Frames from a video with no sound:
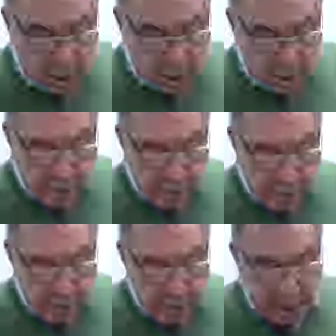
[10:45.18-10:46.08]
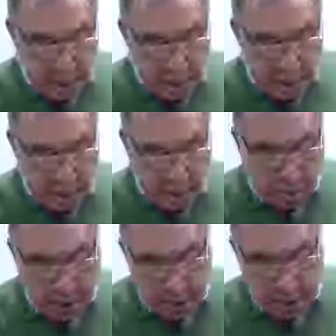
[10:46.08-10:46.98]
Through the rest of the novel,
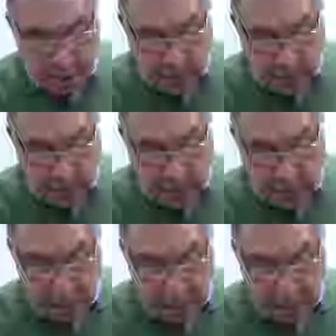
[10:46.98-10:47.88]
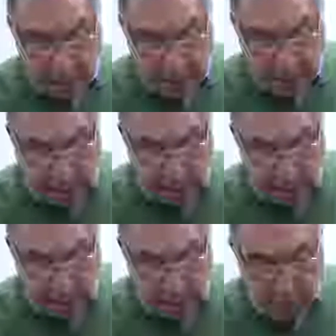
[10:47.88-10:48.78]
Randy, the detective,